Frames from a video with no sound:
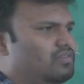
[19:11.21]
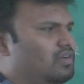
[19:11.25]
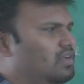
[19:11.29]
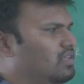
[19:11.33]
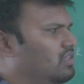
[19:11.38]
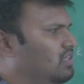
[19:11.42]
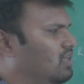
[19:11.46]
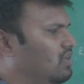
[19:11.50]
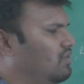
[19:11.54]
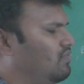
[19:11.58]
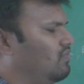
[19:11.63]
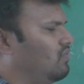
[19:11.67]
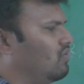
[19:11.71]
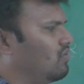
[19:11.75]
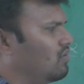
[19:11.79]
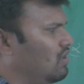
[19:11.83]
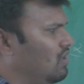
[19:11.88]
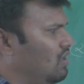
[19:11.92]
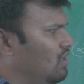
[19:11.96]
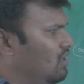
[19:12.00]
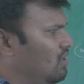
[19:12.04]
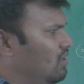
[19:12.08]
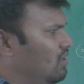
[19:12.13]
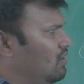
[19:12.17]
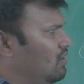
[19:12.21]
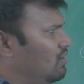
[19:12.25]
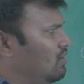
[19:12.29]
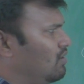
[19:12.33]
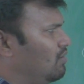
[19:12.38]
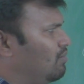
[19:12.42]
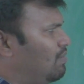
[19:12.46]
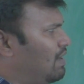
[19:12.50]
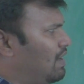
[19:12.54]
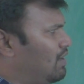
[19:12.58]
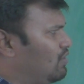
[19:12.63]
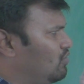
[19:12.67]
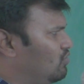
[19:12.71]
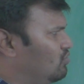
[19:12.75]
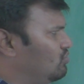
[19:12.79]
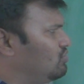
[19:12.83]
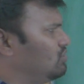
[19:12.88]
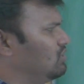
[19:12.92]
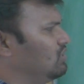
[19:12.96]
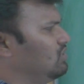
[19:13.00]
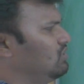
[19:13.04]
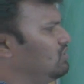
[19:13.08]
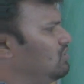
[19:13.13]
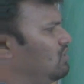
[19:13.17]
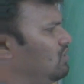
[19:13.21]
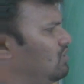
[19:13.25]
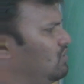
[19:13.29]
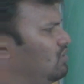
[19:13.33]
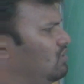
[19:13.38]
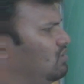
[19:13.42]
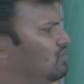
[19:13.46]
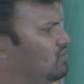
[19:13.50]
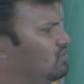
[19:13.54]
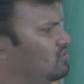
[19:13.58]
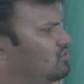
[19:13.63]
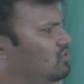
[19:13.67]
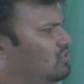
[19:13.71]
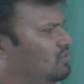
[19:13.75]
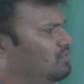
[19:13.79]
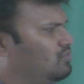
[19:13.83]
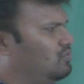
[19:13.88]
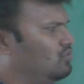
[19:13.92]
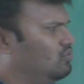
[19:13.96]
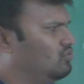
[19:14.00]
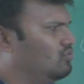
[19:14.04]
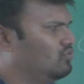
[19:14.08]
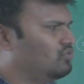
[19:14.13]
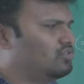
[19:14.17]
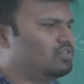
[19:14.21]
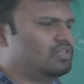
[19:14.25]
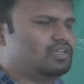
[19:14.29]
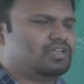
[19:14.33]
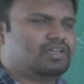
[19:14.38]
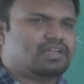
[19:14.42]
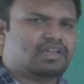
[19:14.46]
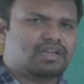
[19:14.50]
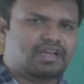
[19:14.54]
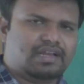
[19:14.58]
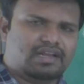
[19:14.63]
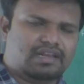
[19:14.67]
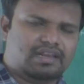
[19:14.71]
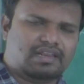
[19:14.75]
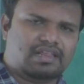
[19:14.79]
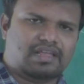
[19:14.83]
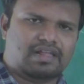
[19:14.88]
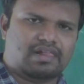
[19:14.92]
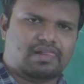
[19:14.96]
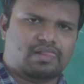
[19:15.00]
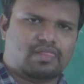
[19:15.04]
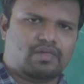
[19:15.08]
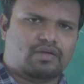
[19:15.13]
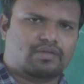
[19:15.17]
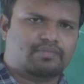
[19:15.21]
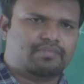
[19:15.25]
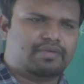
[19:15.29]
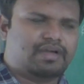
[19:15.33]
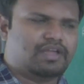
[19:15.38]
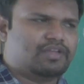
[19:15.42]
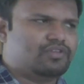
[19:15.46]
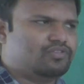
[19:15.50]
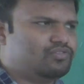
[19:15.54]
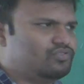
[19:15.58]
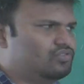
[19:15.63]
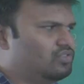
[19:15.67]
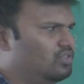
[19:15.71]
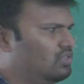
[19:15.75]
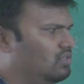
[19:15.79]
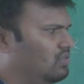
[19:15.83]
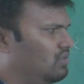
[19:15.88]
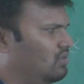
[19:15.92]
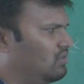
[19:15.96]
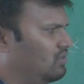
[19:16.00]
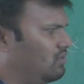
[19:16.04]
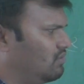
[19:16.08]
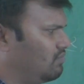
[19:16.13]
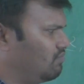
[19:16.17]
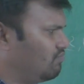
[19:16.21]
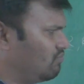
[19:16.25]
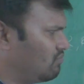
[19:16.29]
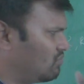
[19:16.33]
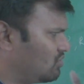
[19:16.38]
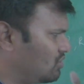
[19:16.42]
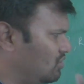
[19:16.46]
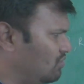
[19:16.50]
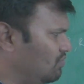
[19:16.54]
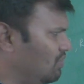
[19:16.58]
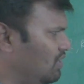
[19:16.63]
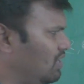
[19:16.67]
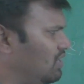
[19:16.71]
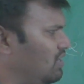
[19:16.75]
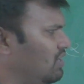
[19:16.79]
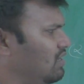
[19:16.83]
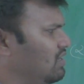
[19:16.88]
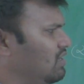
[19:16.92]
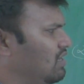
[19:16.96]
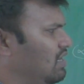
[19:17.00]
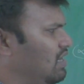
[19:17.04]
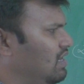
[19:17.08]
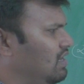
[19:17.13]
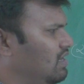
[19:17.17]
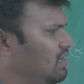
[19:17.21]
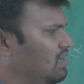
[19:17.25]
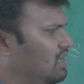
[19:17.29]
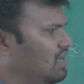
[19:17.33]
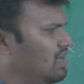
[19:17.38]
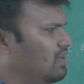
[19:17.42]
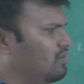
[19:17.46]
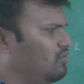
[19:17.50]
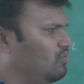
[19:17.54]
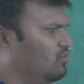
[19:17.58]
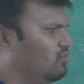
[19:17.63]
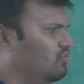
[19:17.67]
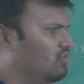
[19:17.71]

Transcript: Okay, therefore by using the substitution criteria or by using the symmetry criteria,